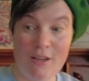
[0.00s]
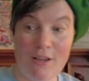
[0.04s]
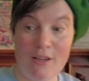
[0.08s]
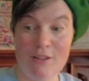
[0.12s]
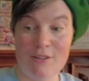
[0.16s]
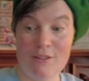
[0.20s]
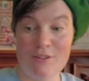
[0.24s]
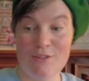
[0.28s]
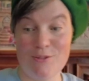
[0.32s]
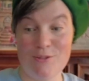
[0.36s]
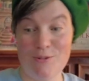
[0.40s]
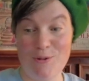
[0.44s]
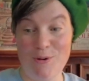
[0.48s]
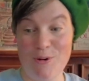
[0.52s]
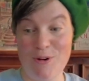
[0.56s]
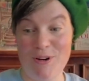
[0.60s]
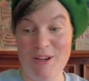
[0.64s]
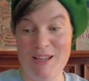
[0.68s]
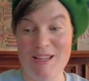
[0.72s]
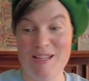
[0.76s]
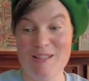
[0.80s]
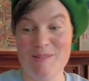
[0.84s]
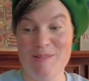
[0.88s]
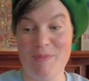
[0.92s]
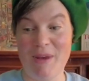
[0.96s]

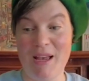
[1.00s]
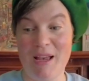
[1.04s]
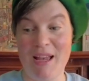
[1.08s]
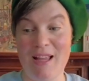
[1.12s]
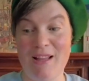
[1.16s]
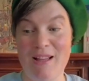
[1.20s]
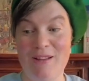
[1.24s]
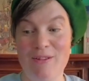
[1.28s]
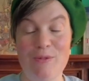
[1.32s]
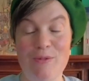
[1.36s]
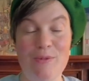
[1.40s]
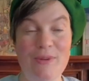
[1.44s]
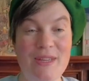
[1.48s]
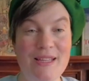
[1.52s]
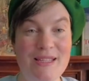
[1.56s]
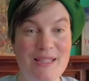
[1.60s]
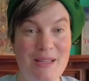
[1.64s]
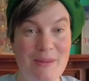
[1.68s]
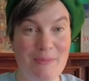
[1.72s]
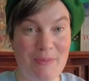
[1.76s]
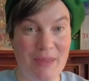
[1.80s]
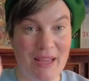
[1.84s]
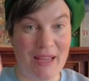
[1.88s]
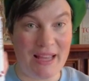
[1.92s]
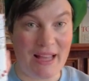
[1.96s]
Stories by
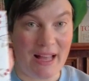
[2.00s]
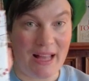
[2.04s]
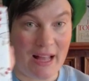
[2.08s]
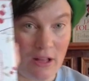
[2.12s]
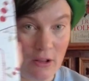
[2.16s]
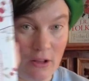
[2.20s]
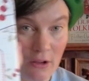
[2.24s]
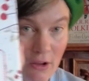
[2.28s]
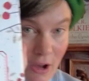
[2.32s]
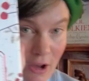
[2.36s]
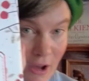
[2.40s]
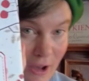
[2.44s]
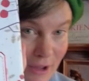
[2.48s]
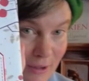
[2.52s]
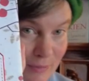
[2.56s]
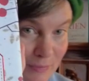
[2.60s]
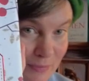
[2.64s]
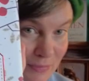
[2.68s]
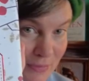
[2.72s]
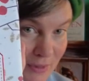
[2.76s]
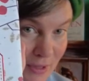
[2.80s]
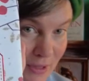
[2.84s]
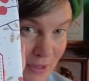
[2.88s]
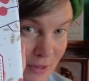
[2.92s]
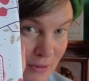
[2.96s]
Louisa May Alcott,
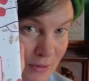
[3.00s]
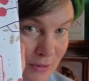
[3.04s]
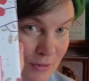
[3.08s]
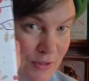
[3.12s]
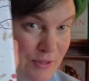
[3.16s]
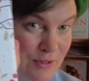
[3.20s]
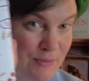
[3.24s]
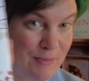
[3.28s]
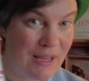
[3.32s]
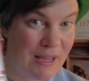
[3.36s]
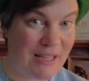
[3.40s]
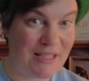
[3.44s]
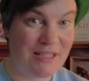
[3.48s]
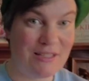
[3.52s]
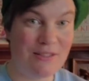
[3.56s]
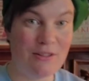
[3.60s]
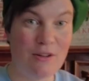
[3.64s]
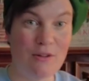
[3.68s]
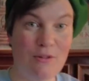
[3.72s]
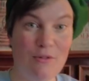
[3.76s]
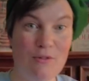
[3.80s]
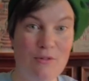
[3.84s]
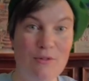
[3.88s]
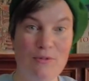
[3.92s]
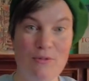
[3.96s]
who's best
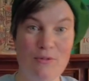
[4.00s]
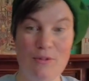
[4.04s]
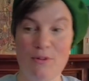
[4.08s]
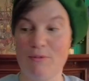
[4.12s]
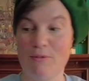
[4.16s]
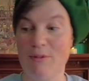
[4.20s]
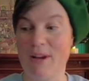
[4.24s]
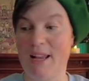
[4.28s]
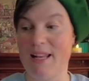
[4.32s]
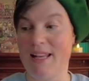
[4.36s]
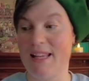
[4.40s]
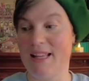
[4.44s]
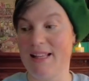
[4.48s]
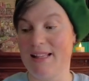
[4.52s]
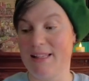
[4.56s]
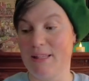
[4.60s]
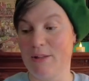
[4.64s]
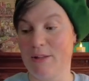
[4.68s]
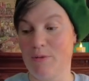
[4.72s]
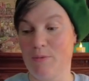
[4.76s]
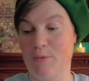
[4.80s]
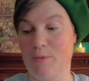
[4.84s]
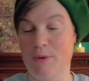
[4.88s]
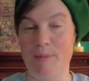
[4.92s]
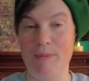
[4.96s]
known for writing
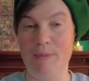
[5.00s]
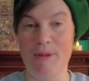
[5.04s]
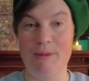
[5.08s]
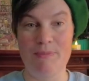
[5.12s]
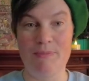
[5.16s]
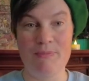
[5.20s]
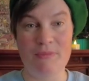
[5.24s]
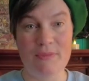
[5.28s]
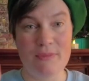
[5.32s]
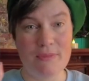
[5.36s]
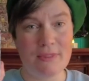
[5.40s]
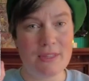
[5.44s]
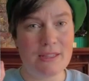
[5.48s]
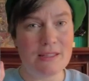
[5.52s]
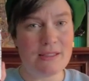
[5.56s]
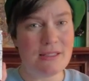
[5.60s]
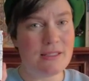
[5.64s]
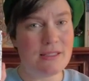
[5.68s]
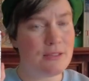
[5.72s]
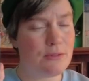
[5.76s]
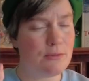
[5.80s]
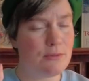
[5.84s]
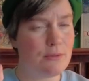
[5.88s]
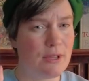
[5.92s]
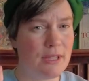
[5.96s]
Little Women. This
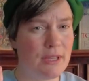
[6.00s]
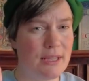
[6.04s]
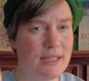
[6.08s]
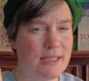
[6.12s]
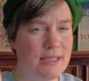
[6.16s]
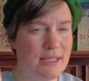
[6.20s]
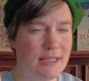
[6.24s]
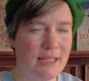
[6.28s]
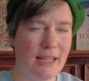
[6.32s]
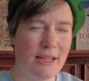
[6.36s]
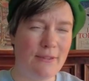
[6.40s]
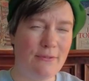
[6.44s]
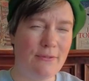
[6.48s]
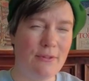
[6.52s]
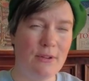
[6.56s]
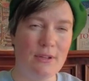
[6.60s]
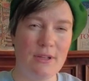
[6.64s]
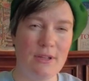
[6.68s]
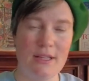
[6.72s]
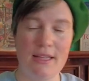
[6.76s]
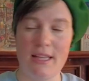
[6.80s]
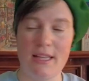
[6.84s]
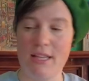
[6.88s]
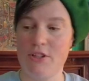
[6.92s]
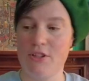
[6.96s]
is a really delightful
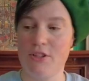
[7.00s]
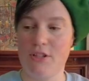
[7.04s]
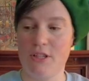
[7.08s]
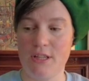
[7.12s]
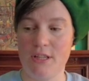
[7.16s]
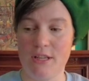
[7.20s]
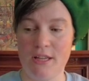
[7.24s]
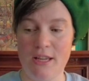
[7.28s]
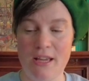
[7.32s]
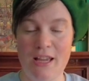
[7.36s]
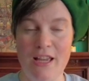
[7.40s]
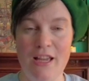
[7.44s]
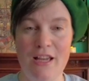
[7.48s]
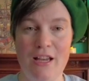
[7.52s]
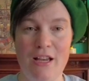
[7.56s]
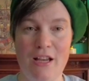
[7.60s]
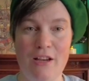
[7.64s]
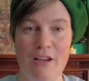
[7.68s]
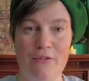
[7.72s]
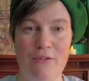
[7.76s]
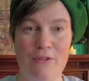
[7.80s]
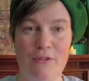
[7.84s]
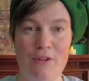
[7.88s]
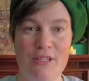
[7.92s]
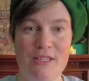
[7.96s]
collection
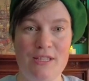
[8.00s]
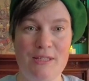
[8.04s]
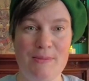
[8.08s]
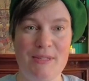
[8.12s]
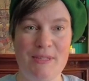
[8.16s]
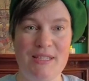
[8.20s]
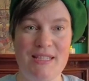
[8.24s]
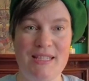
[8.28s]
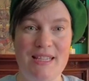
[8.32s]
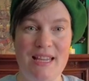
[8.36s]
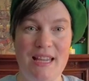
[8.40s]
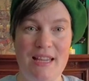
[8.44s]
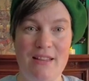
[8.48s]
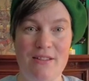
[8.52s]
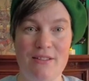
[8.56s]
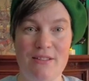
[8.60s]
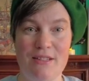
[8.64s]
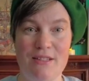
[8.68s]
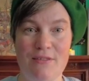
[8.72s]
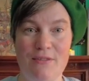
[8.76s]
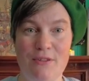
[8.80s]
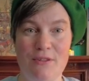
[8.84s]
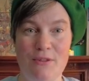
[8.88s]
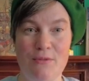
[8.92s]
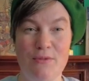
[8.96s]
of Christmas tales
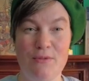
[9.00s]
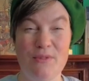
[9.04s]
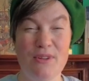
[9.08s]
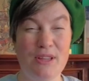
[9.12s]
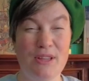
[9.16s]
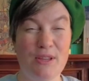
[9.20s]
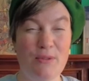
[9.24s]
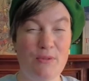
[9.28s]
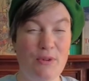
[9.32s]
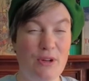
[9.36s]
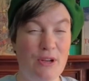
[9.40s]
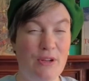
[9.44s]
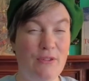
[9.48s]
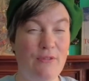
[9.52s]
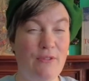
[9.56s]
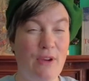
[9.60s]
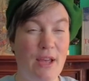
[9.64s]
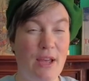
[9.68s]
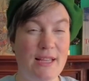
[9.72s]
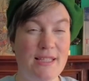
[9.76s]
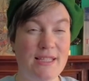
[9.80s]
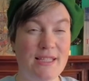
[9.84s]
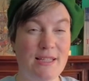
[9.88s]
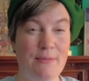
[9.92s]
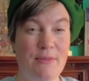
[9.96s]
if you really want to
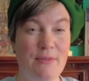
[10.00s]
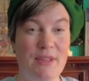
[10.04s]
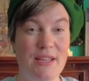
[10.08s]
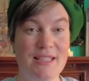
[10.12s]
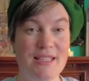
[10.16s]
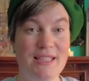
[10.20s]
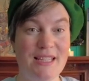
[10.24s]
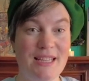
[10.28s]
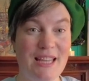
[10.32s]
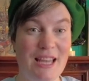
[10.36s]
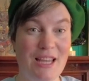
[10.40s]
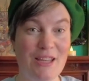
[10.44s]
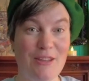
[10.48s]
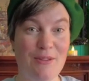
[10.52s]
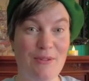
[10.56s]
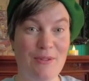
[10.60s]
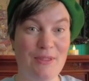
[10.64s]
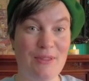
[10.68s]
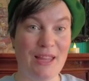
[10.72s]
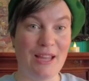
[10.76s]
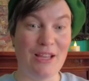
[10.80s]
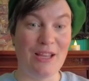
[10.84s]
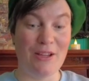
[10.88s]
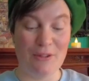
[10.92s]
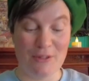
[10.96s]
find something to get you
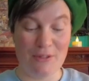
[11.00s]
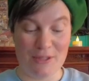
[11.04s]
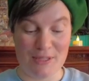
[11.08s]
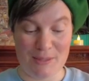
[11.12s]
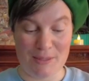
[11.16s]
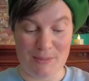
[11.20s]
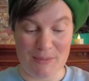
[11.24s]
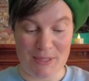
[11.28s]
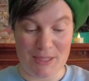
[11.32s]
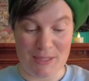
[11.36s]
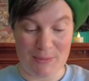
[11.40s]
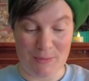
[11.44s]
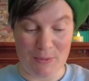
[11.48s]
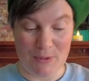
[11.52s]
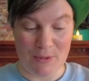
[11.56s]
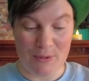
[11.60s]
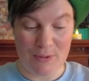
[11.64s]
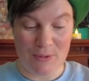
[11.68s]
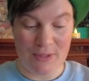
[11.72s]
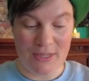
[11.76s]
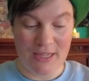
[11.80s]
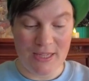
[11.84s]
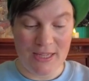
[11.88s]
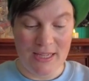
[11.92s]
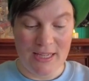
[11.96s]
in that Christmas mood.